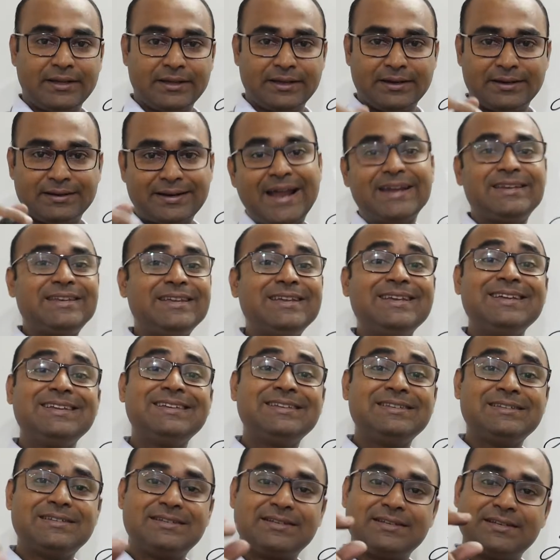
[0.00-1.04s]
writing
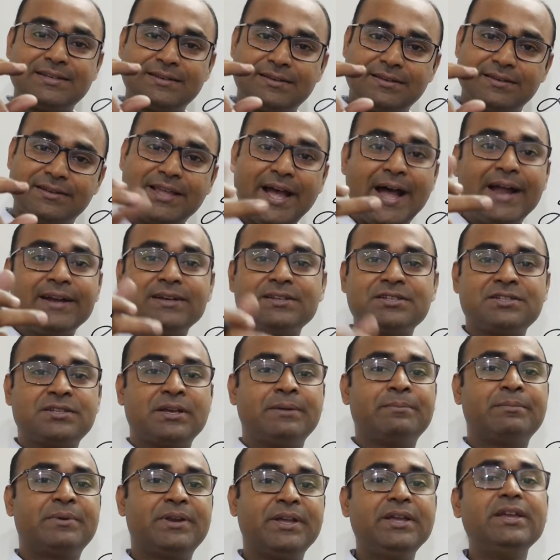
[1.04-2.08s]
in that
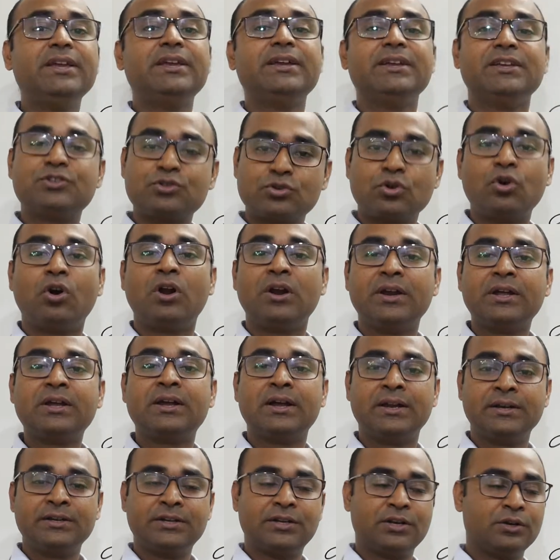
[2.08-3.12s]
summary is called
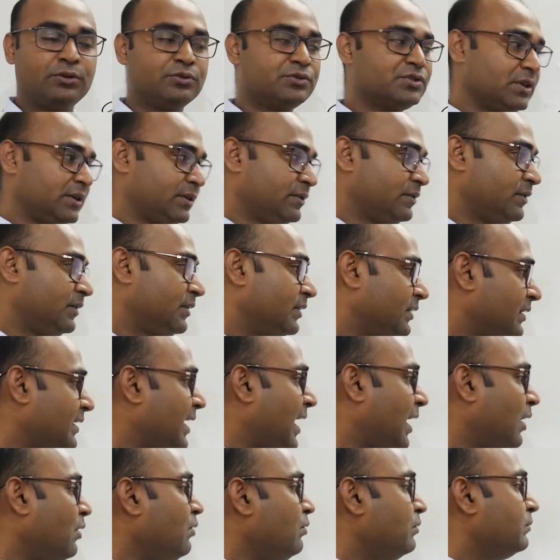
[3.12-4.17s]
conclusion.
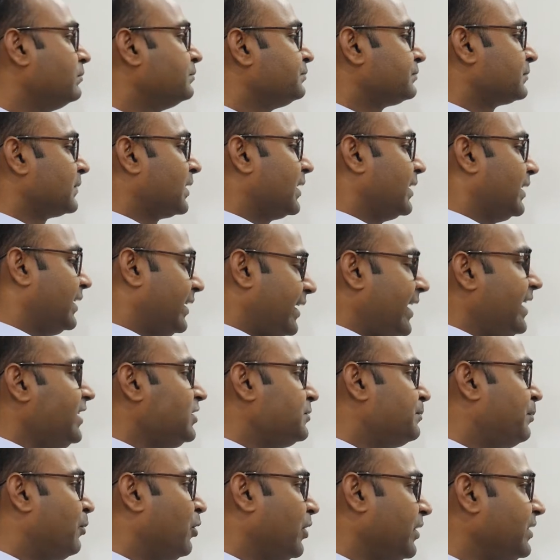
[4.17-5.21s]
Now,
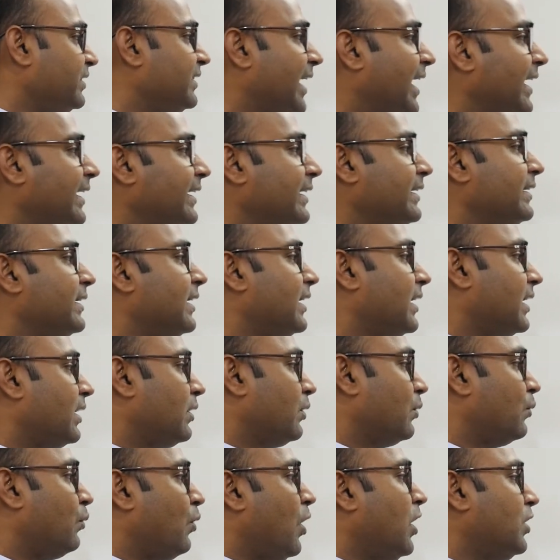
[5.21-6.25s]
next point, that
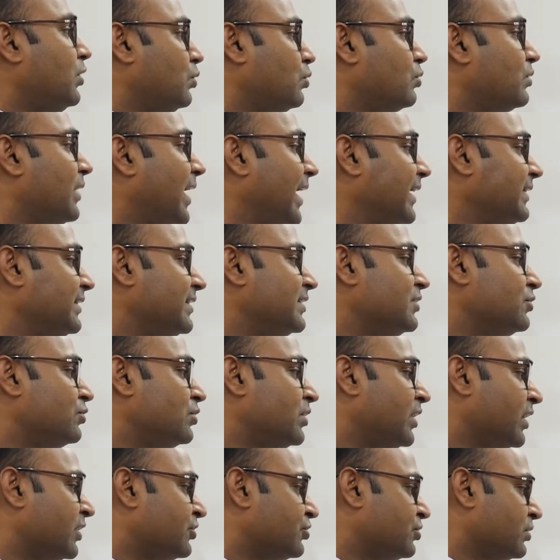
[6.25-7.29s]
what to write
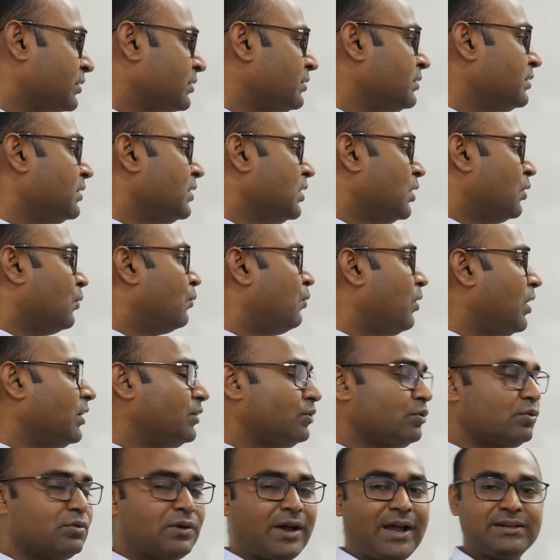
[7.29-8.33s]
introduction, what
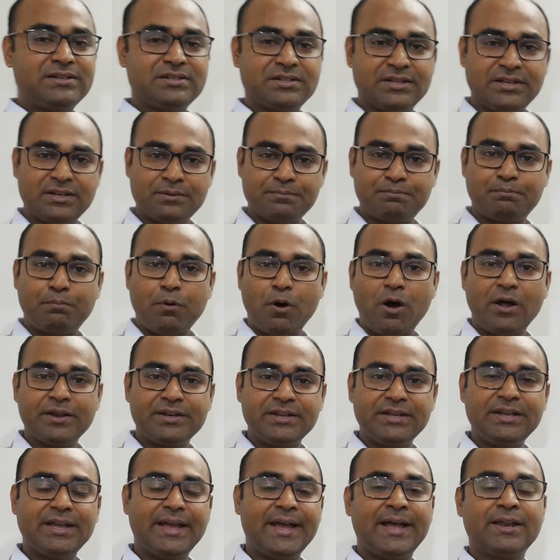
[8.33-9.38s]
to write in
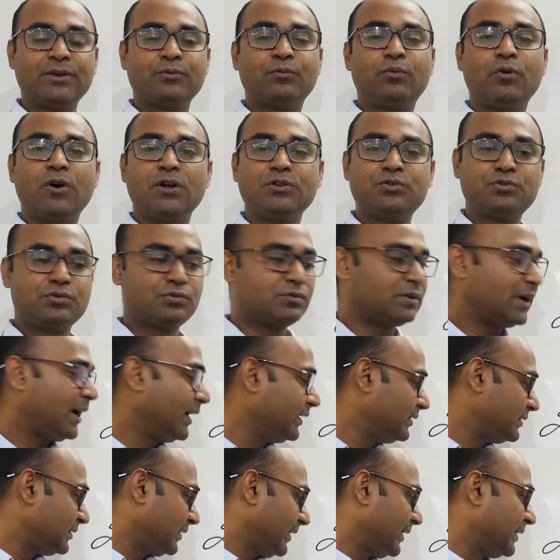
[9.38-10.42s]
body, and what to
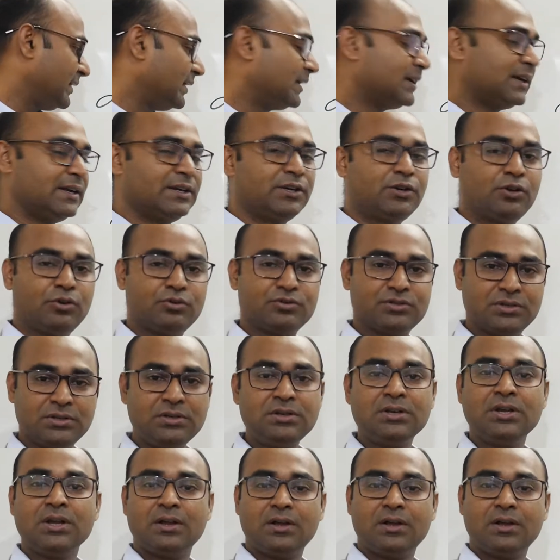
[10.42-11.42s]
write in conclusion.